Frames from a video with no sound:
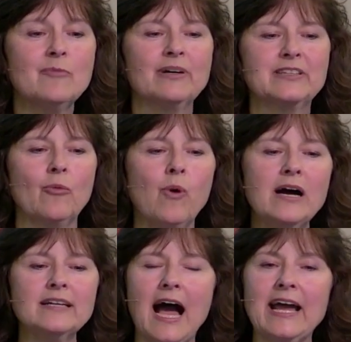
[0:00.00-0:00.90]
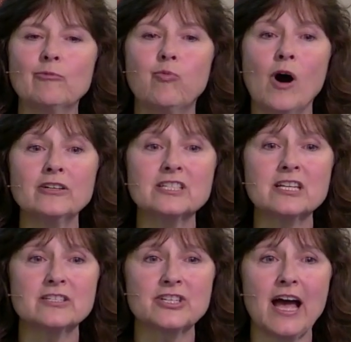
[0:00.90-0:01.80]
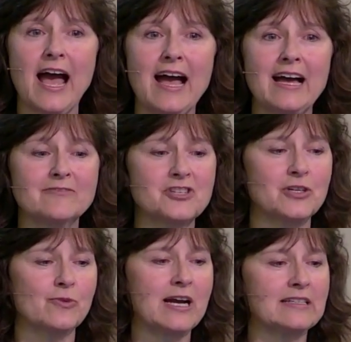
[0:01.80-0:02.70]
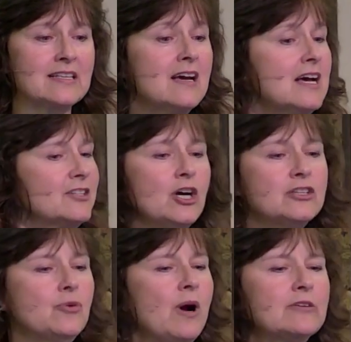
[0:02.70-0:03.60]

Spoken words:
but the one I want to have," she writes. "Not the one